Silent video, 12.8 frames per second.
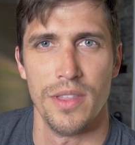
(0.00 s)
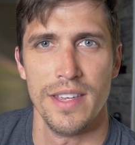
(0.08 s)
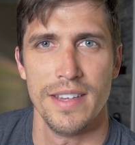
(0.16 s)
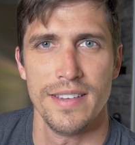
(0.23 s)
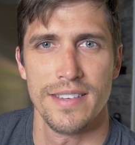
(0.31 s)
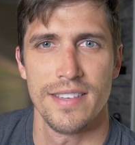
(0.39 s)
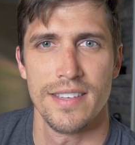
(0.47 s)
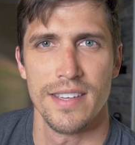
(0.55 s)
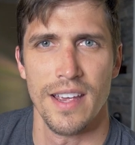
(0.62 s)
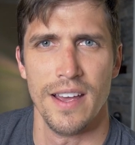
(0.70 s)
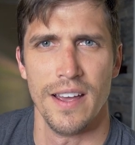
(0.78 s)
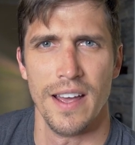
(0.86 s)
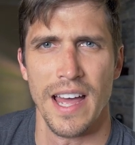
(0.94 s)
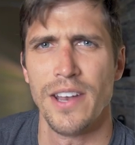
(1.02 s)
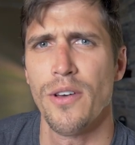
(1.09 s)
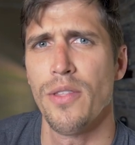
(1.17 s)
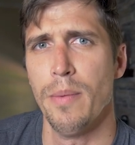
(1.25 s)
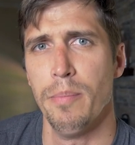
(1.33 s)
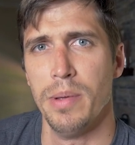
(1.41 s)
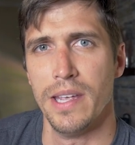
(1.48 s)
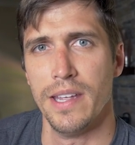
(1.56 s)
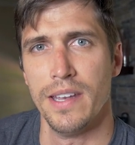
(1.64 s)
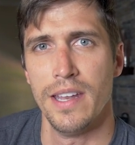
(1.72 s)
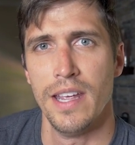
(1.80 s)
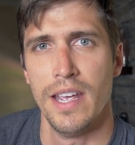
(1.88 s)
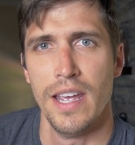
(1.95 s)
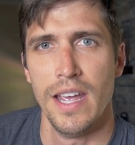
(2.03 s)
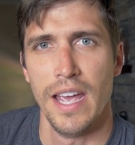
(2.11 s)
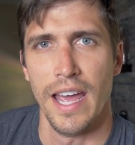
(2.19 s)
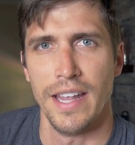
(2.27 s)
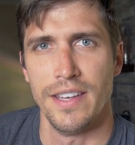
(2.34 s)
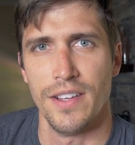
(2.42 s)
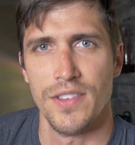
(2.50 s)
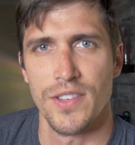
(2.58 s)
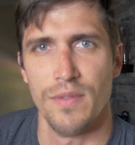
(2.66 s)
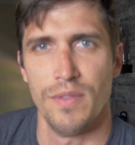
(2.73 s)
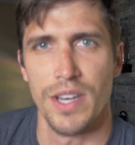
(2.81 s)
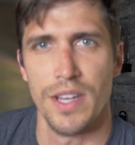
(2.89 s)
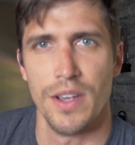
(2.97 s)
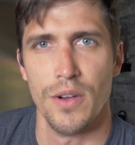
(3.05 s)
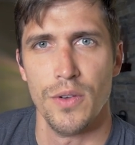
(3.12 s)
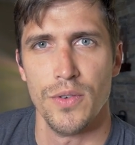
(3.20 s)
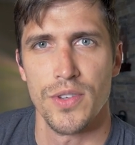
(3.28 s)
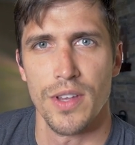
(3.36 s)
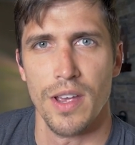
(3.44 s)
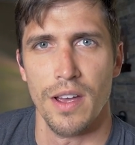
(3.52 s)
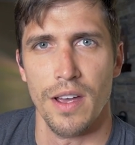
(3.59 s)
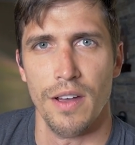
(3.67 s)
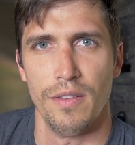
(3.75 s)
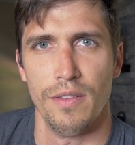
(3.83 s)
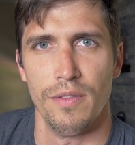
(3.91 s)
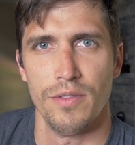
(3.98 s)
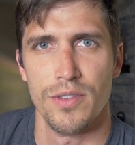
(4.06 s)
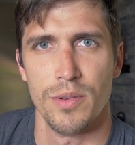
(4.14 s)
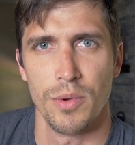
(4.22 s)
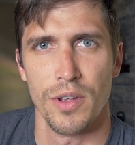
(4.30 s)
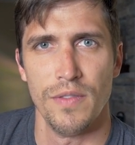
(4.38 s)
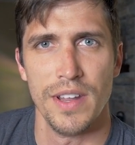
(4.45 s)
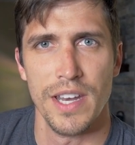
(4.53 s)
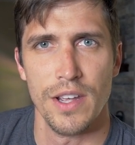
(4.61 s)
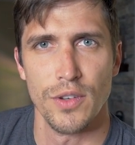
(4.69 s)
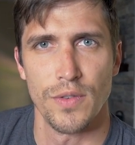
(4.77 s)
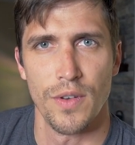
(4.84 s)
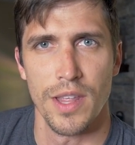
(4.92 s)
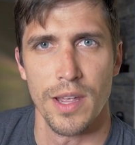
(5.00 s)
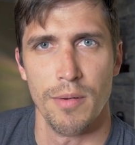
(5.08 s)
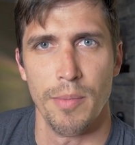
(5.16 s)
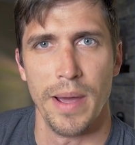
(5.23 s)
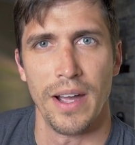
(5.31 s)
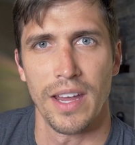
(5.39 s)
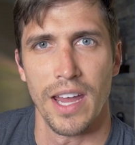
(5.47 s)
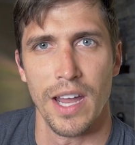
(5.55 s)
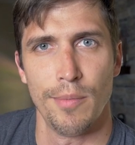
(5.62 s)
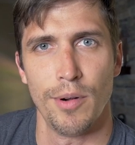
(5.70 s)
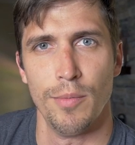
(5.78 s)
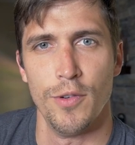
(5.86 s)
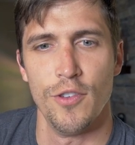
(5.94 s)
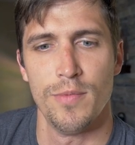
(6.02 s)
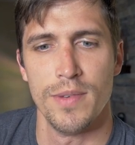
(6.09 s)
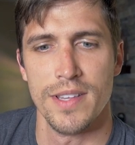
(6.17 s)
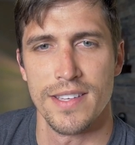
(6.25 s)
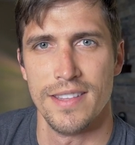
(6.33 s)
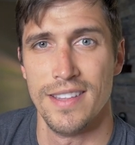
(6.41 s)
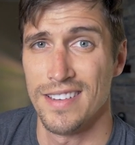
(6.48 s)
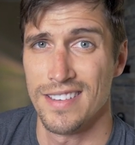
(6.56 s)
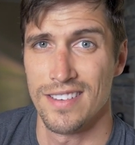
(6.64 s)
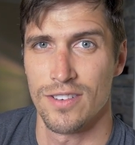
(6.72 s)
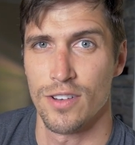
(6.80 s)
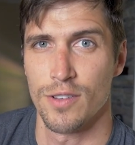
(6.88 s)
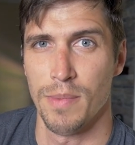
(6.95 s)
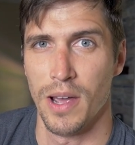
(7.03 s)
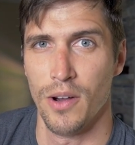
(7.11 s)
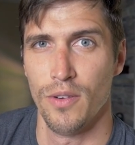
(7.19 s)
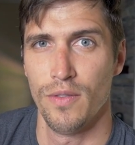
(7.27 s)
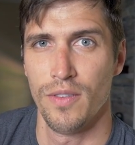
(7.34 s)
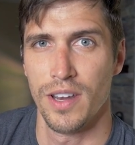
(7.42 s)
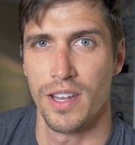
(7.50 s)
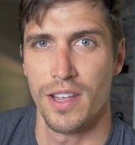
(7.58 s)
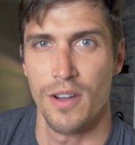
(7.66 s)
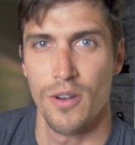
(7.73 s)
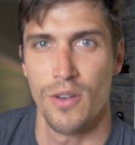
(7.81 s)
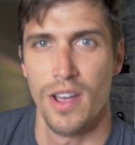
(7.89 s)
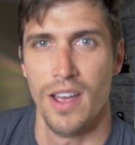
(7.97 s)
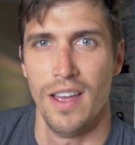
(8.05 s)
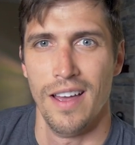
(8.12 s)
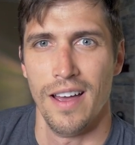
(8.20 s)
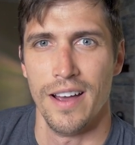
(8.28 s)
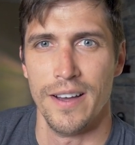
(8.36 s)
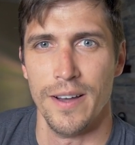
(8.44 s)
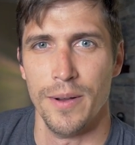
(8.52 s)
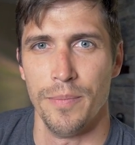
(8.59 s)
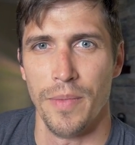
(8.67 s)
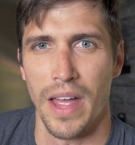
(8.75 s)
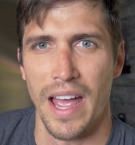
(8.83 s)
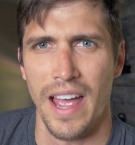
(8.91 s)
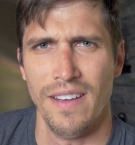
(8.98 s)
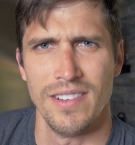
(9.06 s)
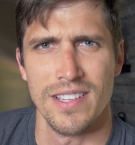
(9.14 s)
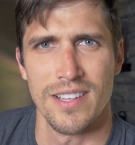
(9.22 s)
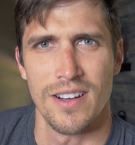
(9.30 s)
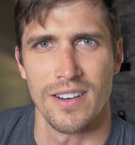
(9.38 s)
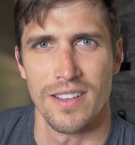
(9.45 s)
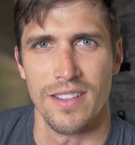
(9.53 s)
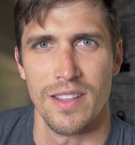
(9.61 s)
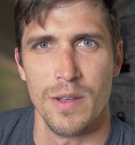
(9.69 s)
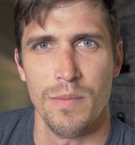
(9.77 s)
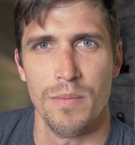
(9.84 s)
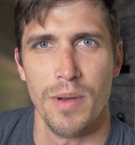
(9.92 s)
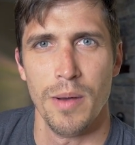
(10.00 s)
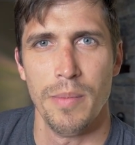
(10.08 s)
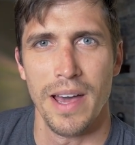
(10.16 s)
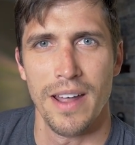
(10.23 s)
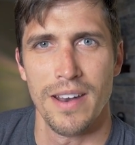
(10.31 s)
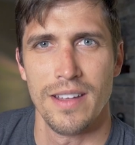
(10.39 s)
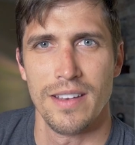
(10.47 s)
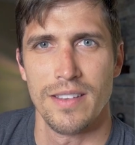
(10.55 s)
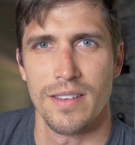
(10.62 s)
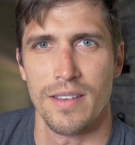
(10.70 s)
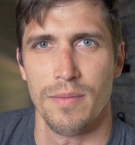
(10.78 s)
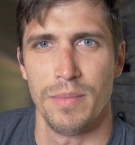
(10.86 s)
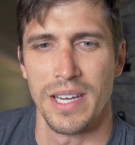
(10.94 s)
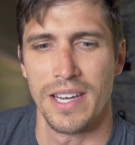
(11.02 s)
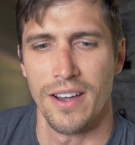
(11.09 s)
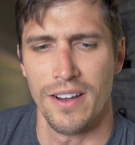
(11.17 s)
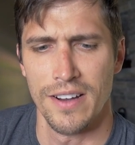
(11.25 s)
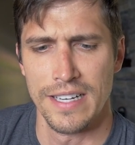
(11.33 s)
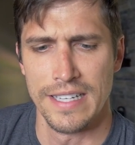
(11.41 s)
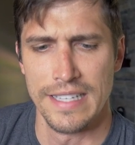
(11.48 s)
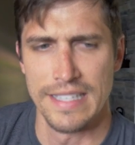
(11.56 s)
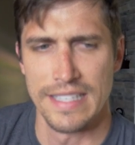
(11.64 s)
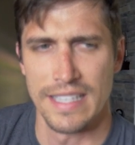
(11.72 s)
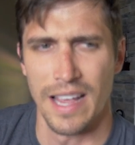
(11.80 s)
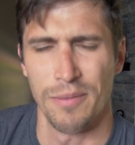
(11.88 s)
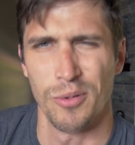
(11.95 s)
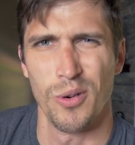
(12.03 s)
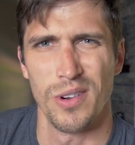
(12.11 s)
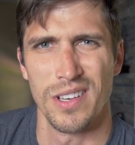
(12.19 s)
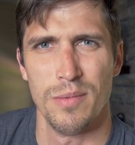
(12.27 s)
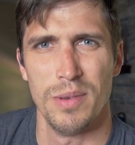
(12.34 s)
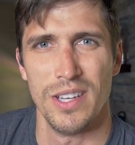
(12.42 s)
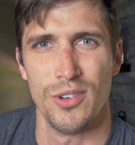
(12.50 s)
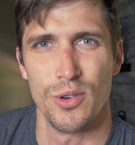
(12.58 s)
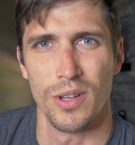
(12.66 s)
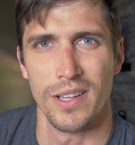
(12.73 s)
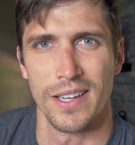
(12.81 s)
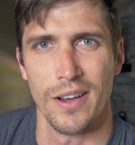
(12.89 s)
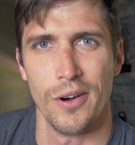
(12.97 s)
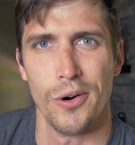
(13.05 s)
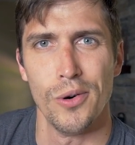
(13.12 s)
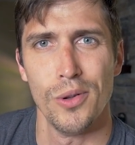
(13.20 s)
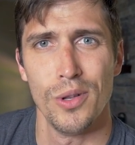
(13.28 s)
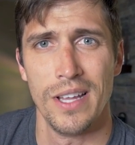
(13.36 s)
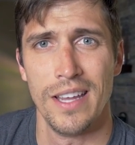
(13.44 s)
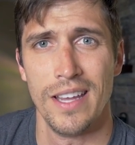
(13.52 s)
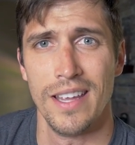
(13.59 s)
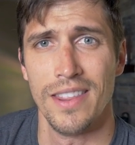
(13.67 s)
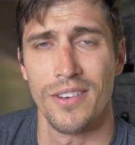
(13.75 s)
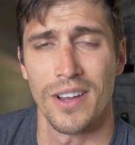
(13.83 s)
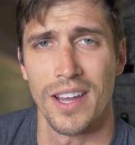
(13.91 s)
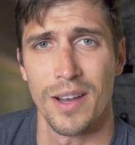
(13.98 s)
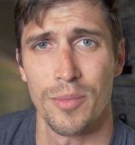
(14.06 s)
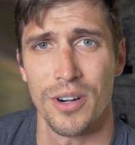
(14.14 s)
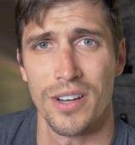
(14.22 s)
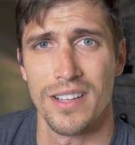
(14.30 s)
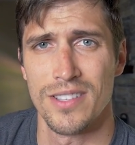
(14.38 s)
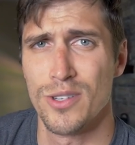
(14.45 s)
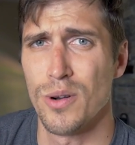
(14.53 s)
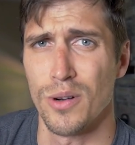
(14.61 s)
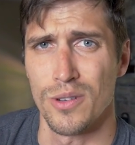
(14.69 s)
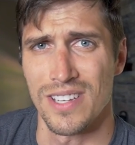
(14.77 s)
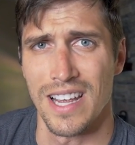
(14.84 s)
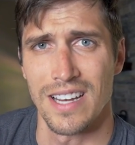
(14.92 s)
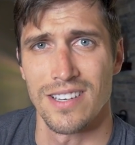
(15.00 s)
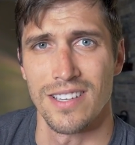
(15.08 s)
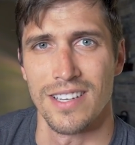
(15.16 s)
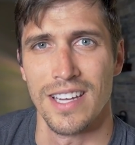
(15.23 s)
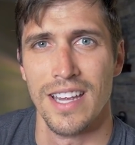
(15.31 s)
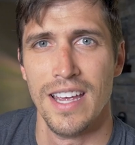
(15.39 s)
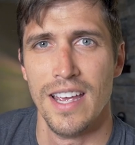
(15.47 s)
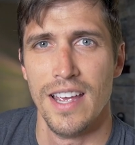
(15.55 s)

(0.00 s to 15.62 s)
This, uh, I know that Ben had done some videos, uh, some good videos for them about camera movements. This is just my own video um, I haven't talked to them about it because I'm going to be drilling a hole in their camera, two holes actually.